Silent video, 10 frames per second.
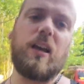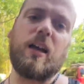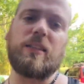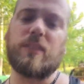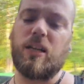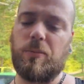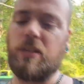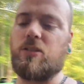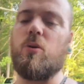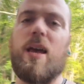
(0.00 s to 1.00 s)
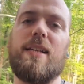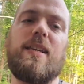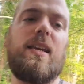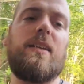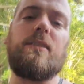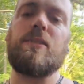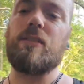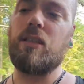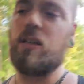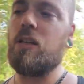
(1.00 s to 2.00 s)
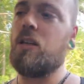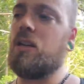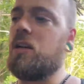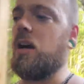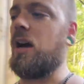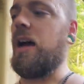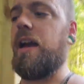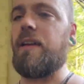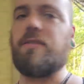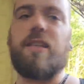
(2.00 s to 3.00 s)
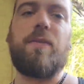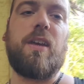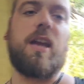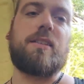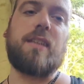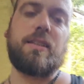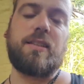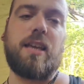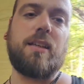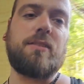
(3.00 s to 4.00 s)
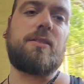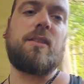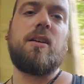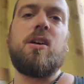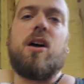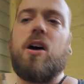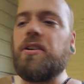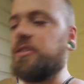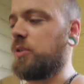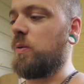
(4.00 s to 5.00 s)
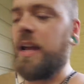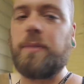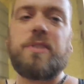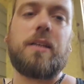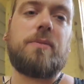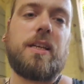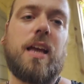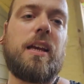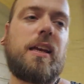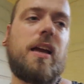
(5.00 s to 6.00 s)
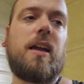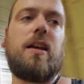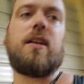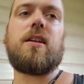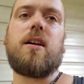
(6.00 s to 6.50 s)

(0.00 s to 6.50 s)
Uh, it's going to be two 18s, uh, ZVX 18s on a Taramps MD8K.